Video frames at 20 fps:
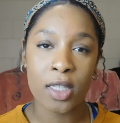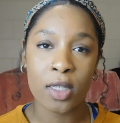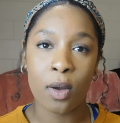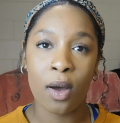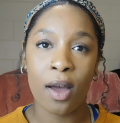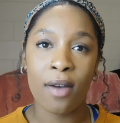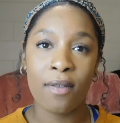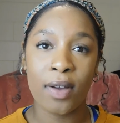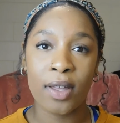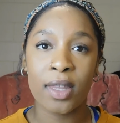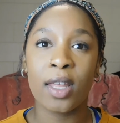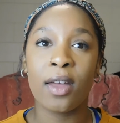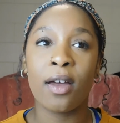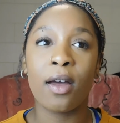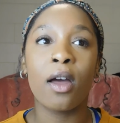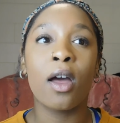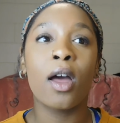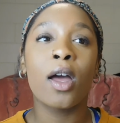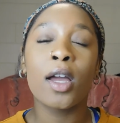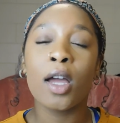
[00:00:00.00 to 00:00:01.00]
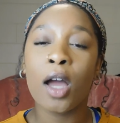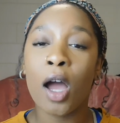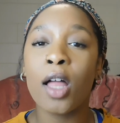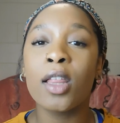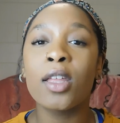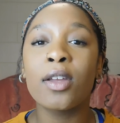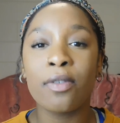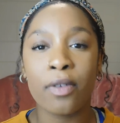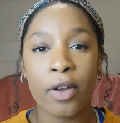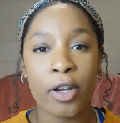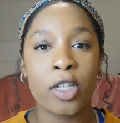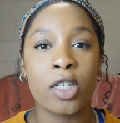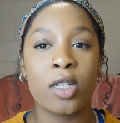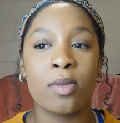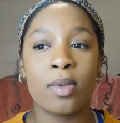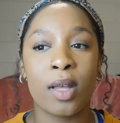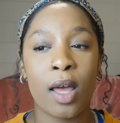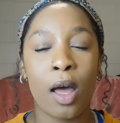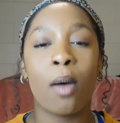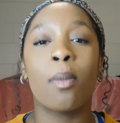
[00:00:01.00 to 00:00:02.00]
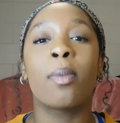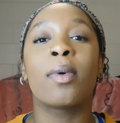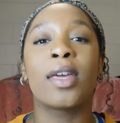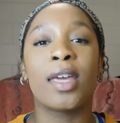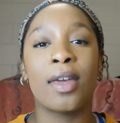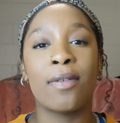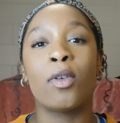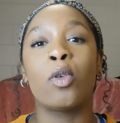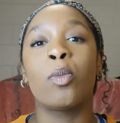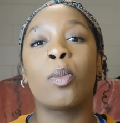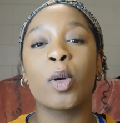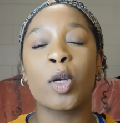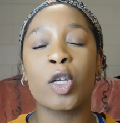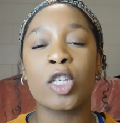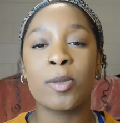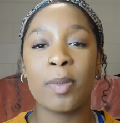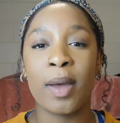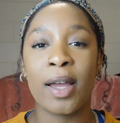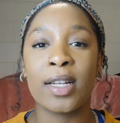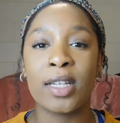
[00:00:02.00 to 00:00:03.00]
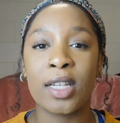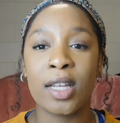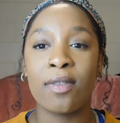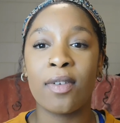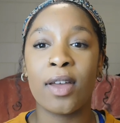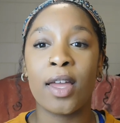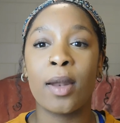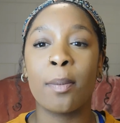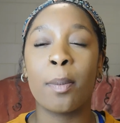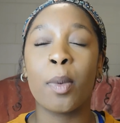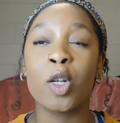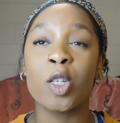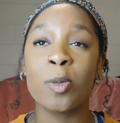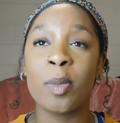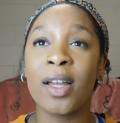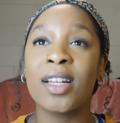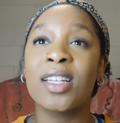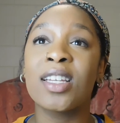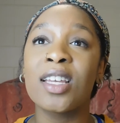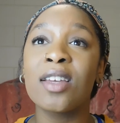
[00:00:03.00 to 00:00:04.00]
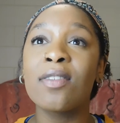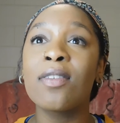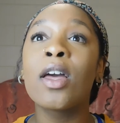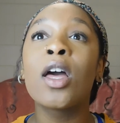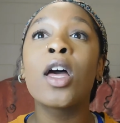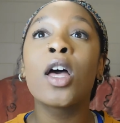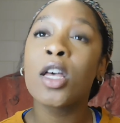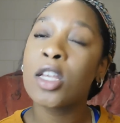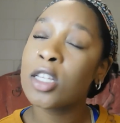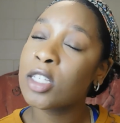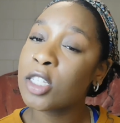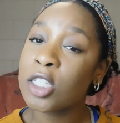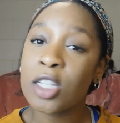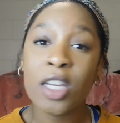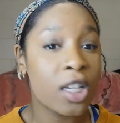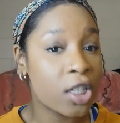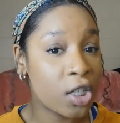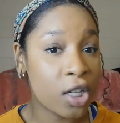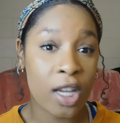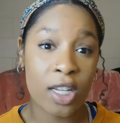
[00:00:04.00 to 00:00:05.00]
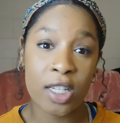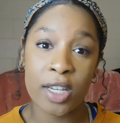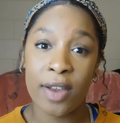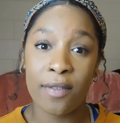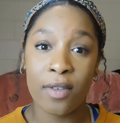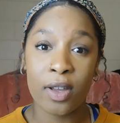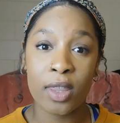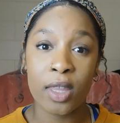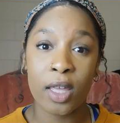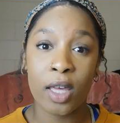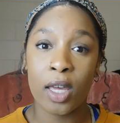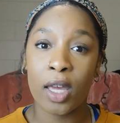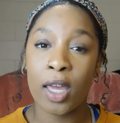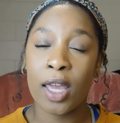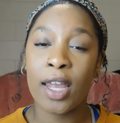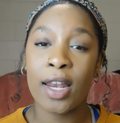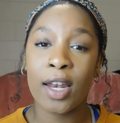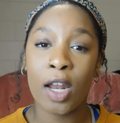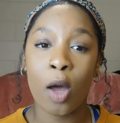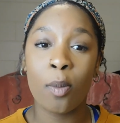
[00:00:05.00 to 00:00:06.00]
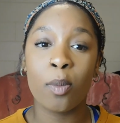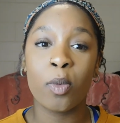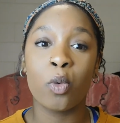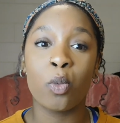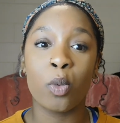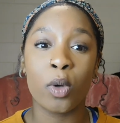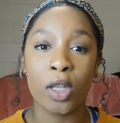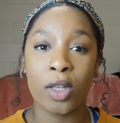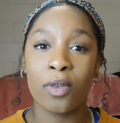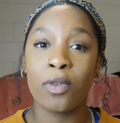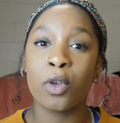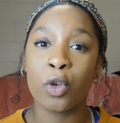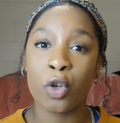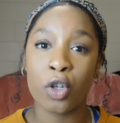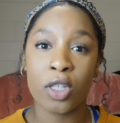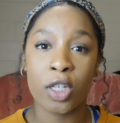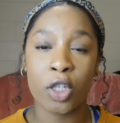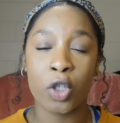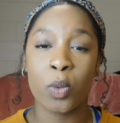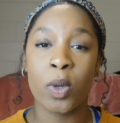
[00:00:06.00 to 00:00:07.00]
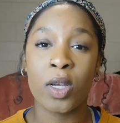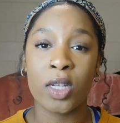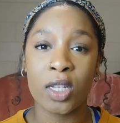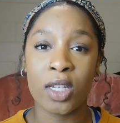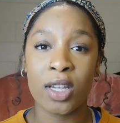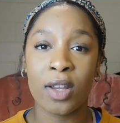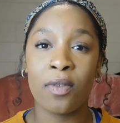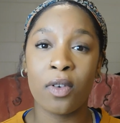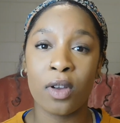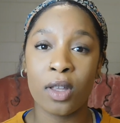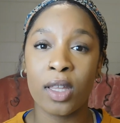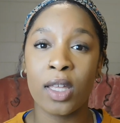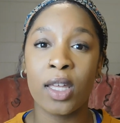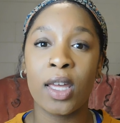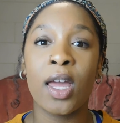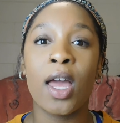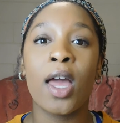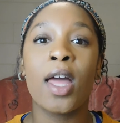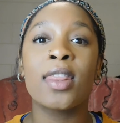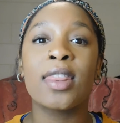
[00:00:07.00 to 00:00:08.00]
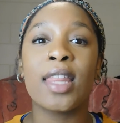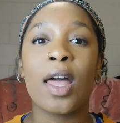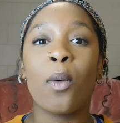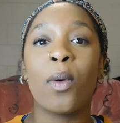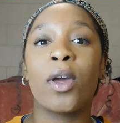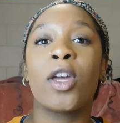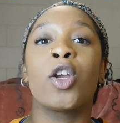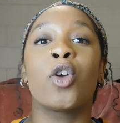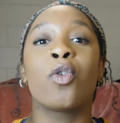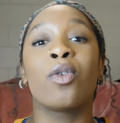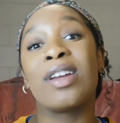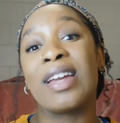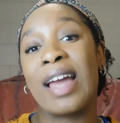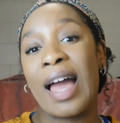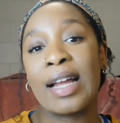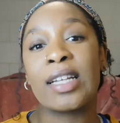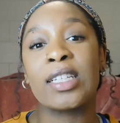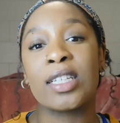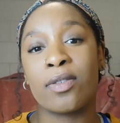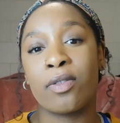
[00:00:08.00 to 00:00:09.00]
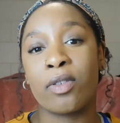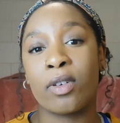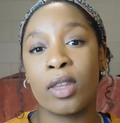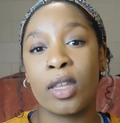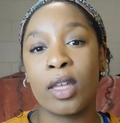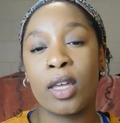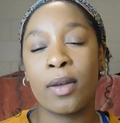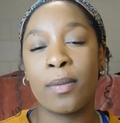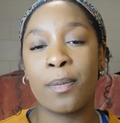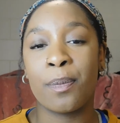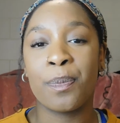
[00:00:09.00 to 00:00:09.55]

So I find that godly friendships help give you perspective, and perspective can change everything. It can help you really view your situation differently. That way you react differently.